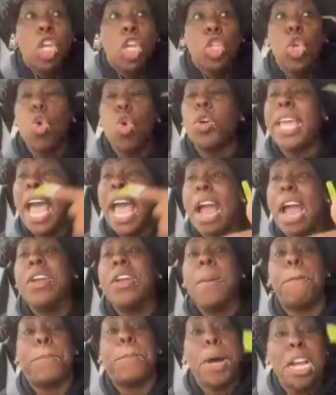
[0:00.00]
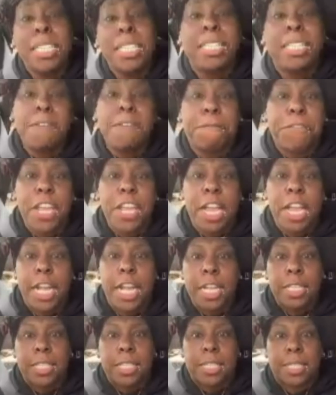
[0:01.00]
You carrying pussy
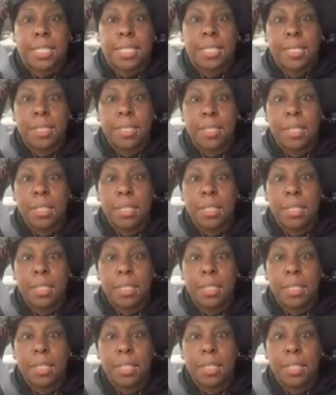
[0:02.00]
feelings.